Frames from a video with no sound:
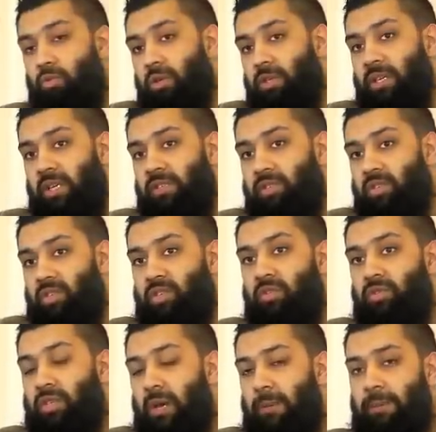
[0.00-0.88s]
rulers are
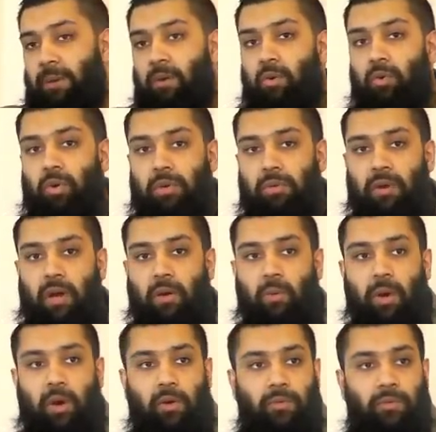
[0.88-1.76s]
just usurping all of
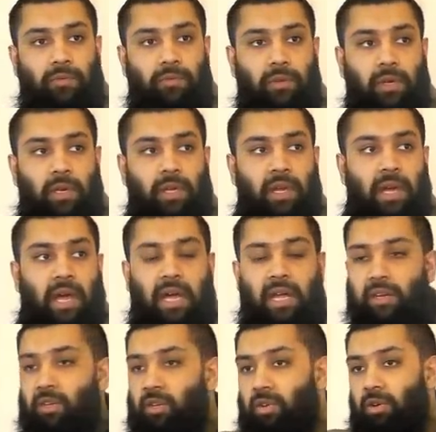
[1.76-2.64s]
our wealth
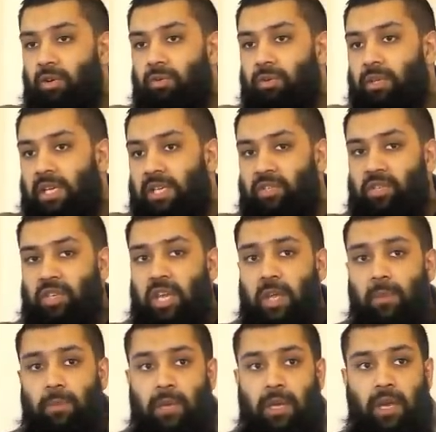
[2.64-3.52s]
and, you know, they're just
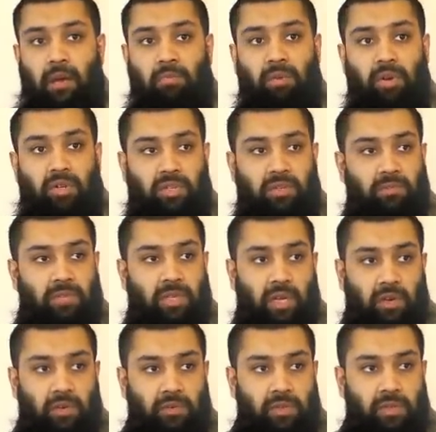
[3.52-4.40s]
keeping it amongst
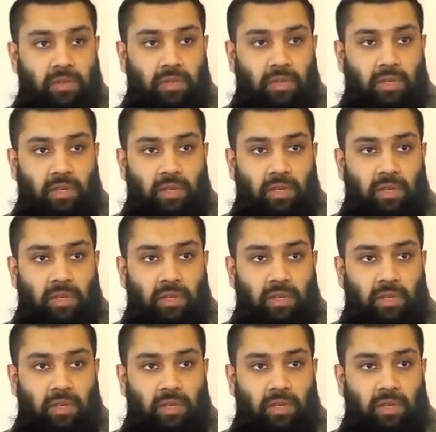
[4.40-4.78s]
themselves.